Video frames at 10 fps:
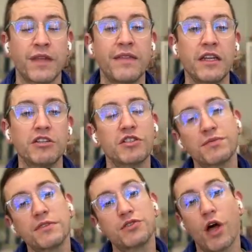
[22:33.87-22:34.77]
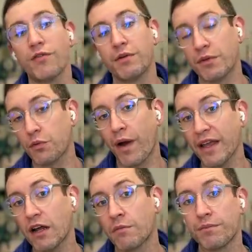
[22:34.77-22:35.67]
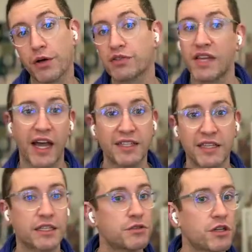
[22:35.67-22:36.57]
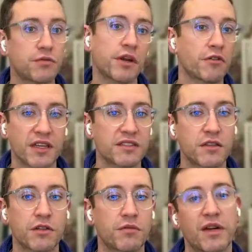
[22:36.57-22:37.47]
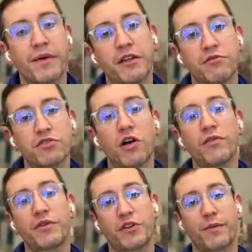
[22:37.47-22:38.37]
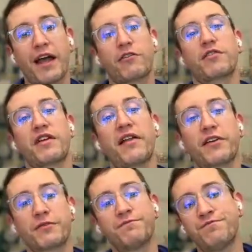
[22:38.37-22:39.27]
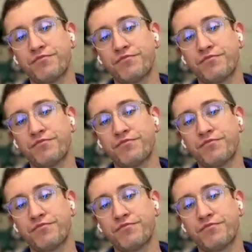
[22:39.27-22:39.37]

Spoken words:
And then you just resolve it with white on both sides, and you don't notice. So don't worry about it. You resolve it with your background color.